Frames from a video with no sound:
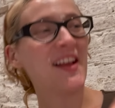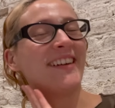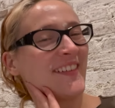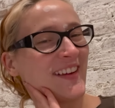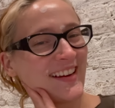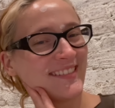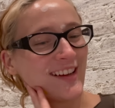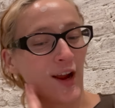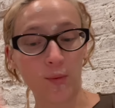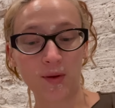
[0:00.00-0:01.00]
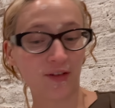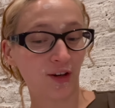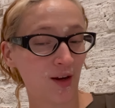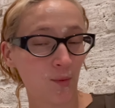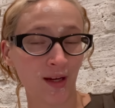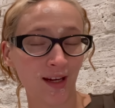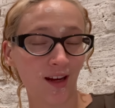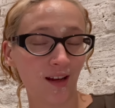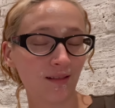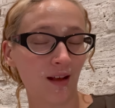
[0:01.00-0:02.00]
Okay, I hope you have a great week.